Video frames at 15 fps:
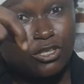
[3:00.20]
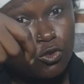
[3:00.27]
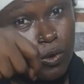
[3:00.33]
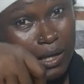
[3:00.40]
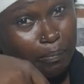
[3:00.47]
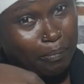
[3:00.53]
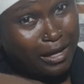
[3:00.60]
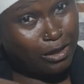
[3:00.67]
that
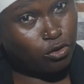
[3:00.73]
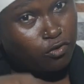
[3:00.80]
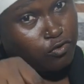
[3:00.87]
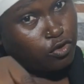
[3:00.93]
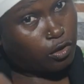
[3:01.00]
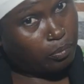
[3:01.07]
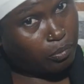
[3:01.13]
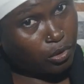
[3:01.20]
you are part
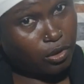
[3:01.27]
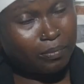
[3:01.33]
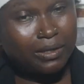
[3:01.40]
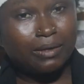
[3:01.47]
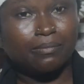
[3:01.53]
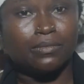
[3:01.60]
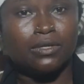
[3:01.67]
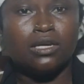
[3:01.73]
of your
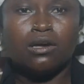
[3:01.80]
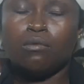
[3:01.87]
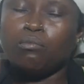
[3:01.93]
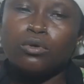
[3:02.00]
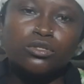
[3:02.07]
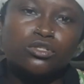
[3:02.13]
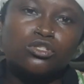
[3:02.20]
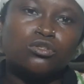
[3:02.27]
problem,
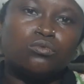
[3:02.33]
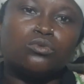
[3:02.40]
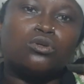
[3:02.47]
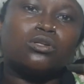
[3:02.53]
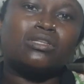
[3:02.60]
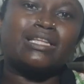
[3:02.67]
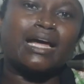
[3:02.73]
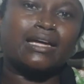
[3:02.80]
but you will
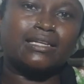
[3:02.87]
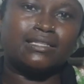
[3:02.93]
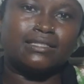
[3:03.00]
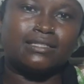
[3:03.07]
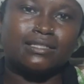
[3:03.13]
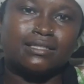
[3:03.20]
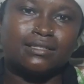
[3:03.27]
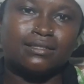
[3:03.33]
not tag
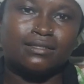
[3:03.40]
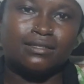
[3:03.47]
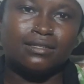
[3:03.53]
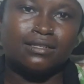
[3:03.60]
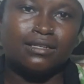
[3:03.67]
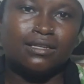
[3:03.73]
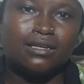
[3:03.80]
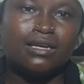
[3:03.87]
it.
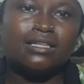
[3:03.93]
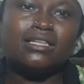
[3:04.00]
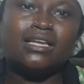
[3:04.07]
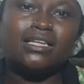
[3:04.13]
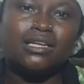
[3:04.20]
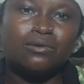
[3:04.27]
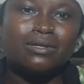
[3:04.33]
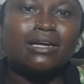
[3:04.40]

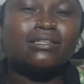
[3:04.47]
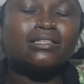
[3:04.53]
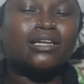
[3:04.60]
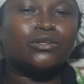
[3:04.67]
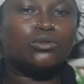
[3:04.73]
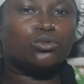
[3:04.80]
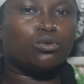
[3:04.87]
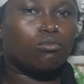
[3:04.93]
Then they will not
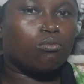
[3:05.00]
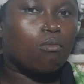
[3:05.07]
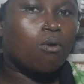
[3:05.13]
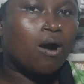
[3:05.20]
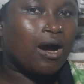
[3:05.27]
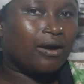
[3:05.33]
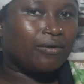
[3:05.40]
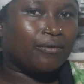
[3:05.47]
tell you to
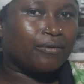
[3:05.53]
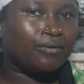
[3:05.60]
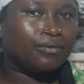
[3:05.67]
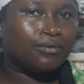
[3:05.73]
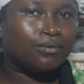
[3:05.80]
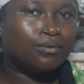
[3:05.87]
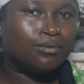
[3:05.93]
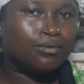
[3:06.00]
borrow,
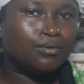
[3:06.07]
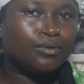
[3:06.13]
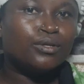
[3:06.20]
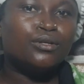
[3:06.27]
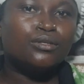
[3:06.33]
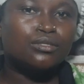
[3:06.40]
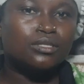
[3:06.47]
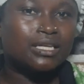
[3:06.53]

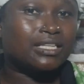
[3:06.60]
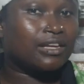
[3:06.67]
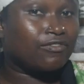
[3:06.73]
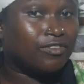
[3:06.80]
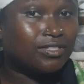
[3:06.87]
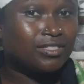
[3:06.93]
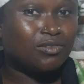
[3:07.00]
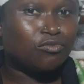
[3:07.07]
that
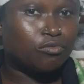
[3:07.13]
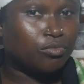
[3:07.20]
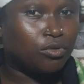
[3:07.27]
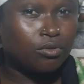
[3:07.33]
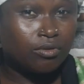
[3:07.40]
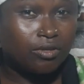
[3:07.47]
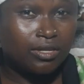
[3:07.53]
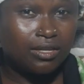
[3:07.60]
everything will
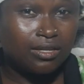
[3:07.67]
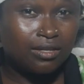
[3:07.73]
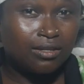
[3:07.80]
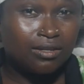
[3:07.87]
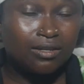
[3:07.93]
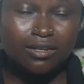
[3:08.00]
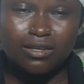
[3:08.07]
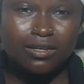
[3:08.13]
be okay.
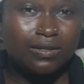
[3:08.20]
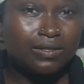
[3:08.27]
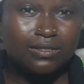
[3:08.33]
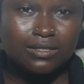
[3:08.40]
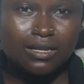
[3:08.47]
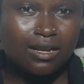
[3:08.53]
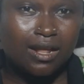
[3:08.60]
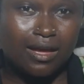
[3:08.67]

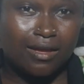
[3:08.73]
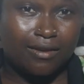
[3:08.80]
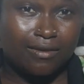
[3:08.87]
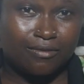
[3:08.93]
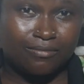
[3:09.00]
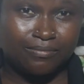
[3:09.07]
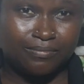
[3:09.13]
It's a lie.